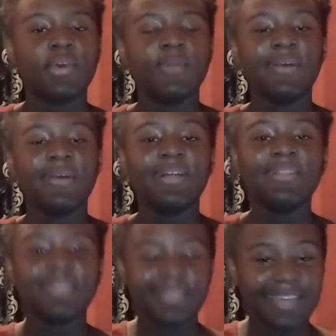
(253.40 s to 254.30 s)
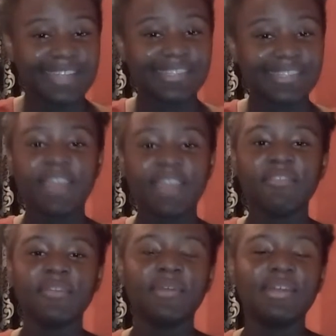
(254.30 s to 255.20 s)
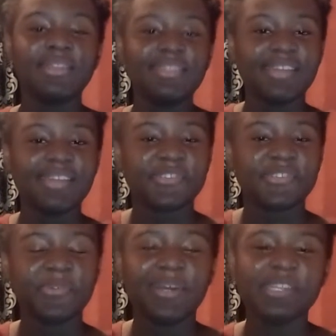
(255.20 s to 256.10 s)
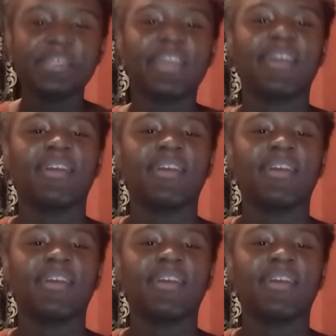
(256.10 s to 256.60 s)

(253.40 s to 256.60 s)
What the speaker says: Well, that's that everyone. Thanks for watching.